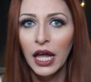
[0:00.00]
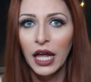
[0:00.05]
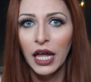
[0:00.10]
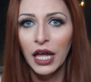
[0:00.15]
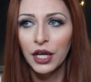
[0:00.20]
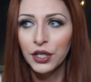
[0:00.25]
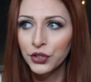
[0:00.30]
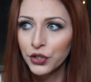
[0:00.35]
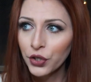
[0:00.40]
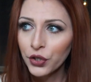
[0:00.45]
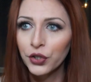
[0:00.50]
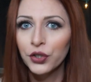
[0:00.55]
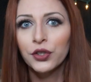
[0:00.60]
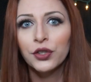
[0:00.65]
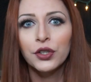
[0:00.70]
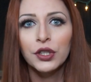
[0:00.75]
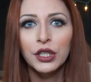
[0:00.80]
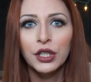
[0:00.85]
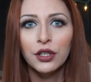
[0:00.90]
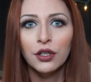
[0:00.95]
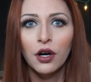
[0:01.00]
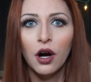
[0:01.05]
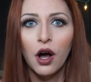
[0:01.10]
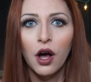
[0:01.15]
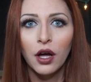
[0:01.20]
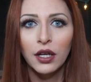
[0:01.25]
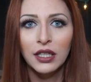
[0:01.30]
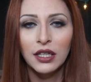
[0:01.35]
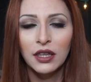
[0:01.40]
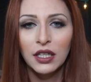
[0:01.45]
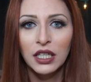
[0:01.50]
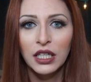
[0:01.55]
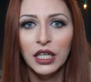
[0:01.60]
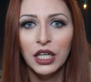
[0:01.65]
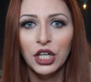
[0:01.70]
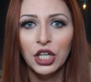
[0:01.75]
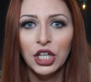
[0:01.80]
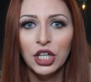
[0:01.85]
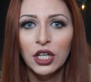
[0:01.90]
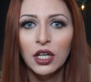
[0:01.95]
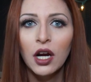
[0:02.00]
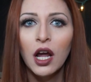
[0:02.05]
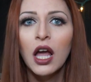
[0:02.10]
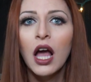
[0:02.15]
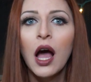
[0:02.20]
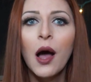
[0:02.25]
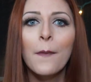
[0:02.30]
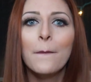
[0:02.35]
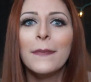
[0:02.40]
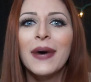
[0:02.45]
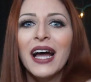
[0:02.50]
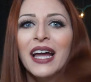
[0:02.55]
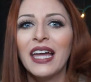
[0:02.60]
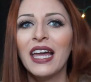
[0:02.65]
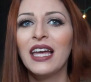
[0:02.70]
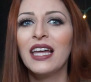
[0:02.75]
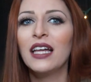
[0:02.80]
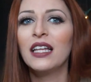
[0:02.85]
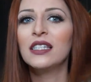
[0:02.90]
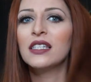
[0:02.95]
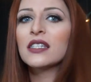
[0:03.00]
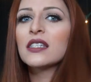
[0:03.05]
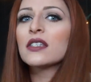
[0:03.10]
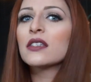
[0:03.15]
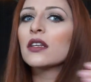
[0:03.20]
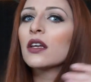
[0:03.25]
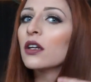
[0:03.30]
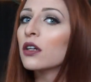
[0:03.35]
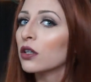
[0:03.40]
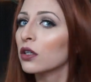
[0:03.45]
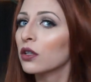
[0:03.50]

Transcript: and earlier on in the year, my ends